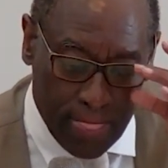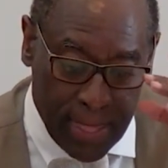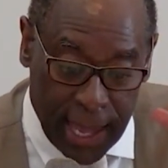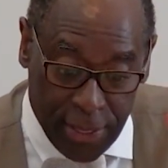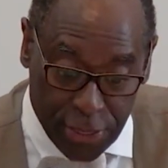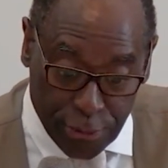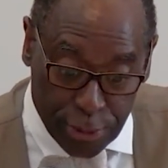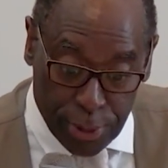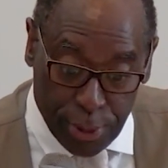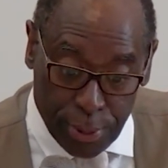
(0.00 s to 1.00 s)
And
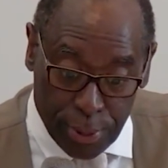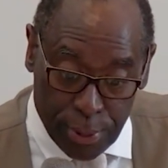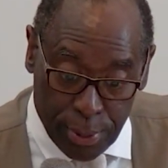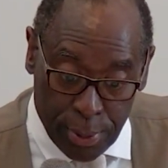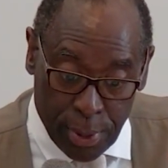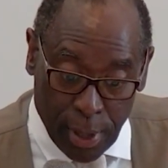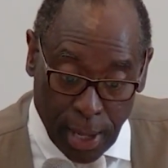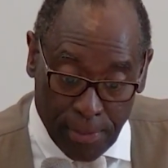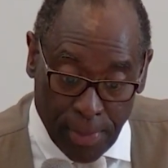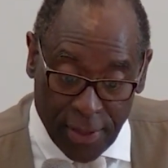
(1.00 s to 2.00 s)
through a
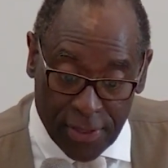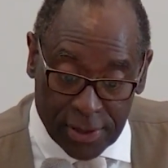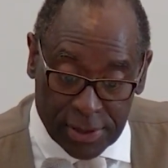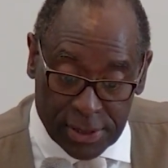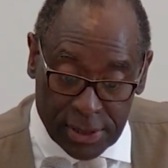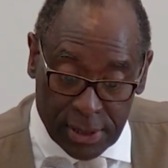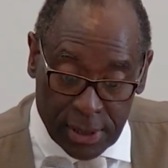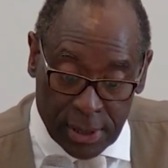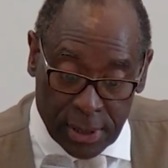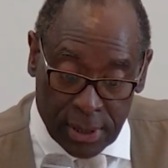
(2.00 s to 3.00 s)
mother's
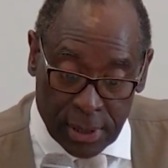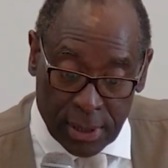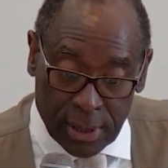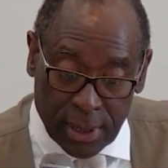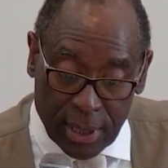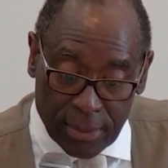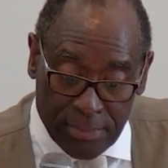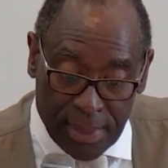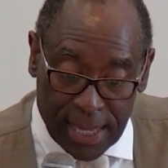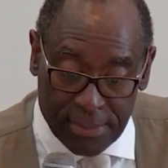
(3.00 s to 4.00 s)

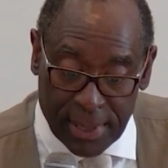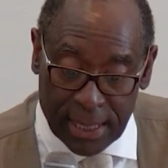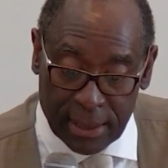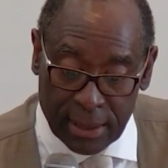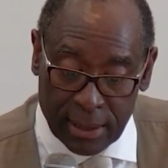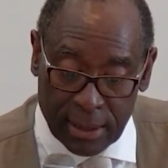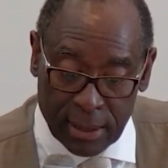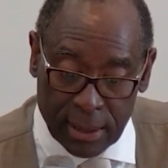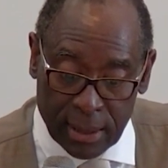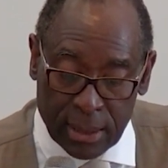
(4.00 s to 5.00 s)
commitment,
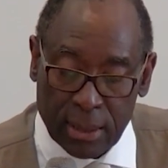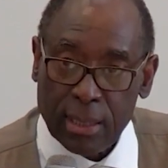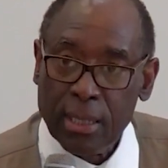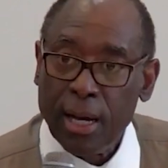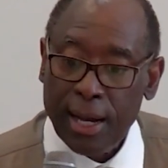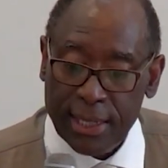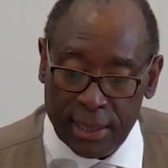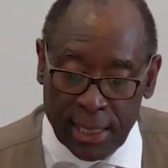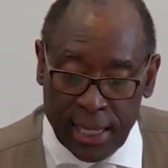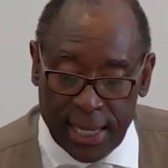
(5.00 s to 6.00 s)
God
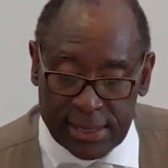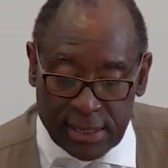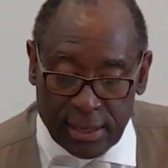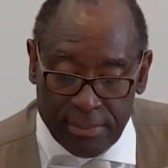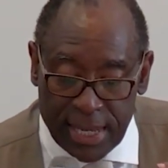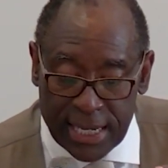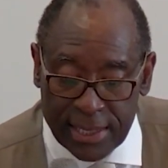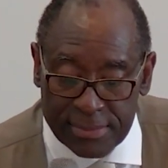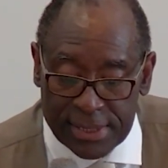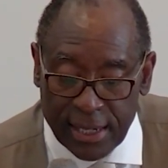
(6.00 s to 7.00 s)
has committed
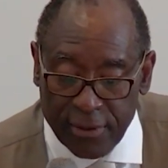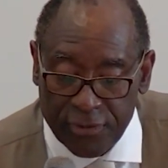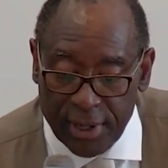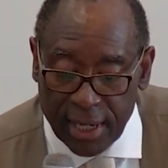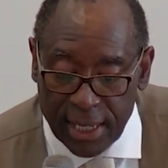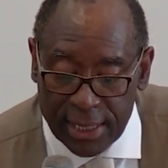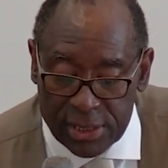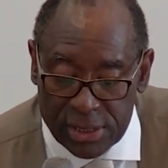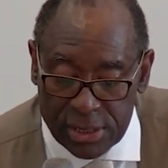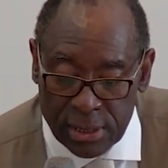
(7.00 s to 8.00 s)
himself to
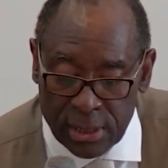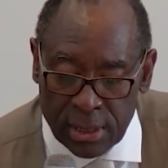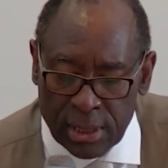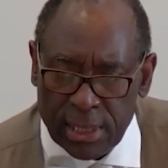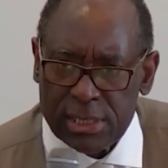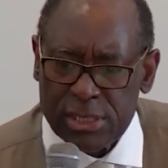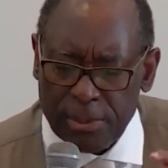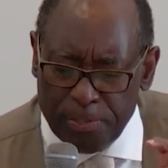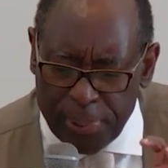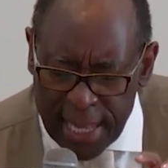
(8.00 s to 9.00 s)
us. He's
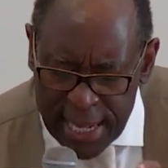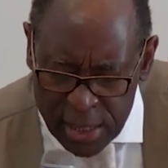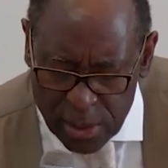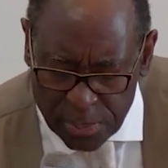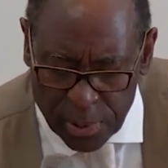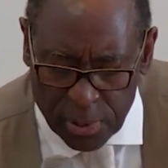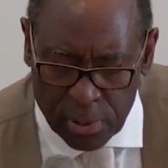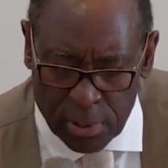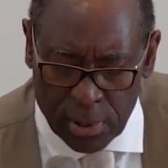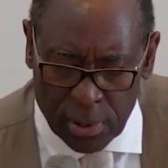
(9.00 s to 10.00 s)
dependable.
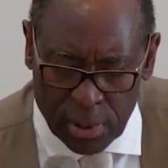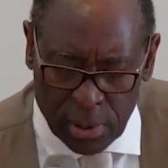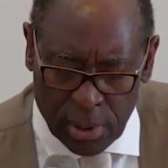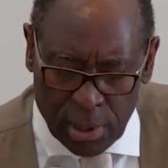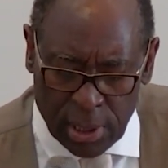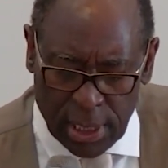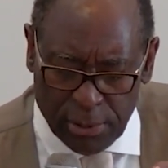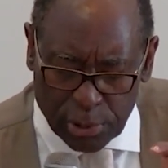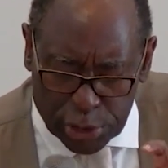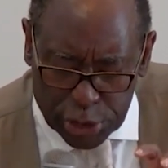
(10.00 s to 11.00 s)
He
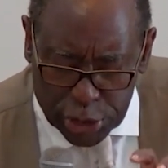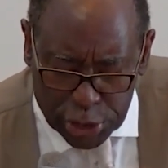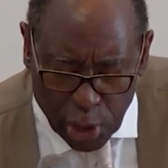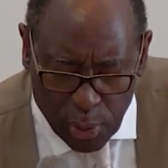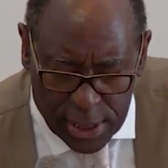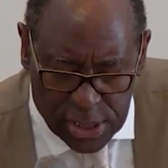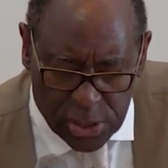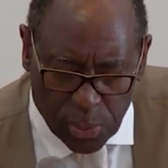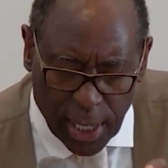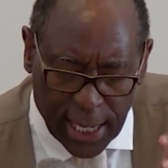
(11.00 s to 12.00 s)
will show us the
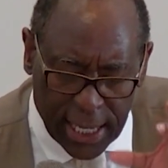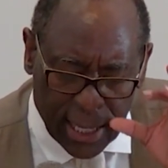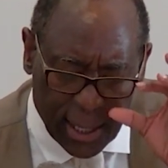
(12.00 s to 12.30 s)
way.